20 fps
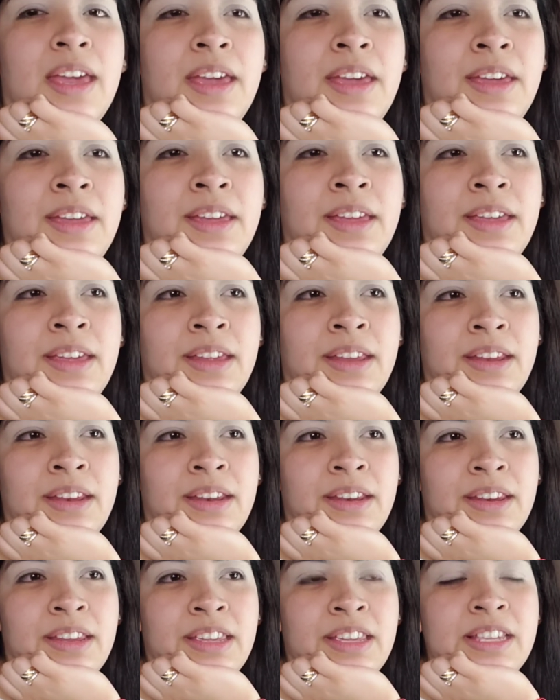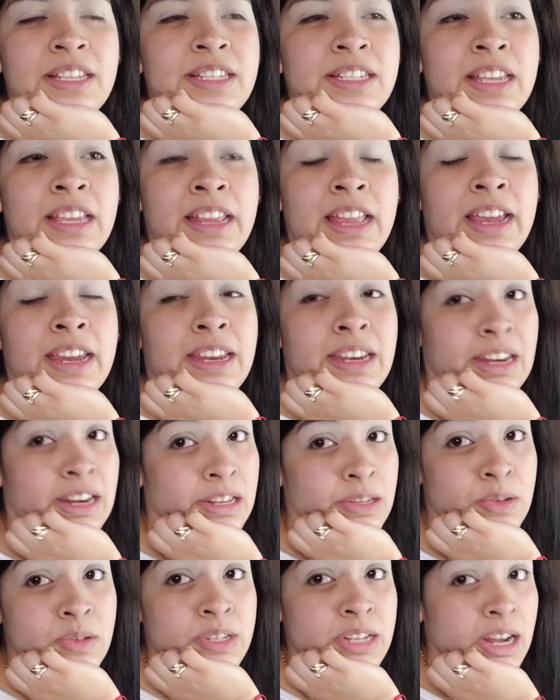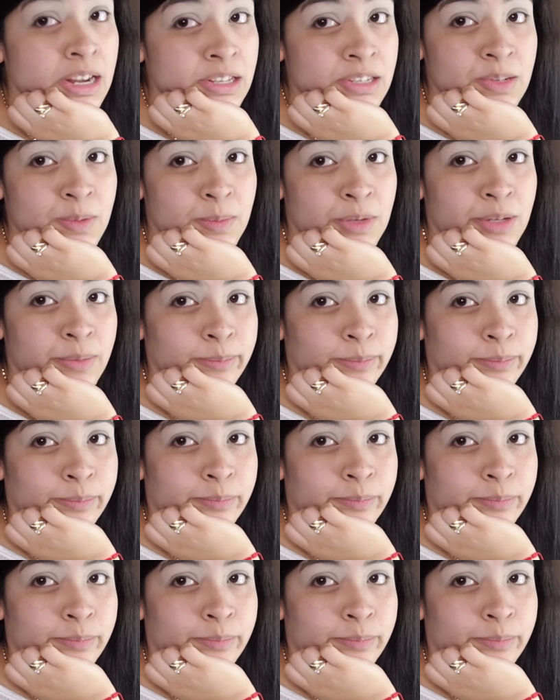And he said that he needed to talk to me.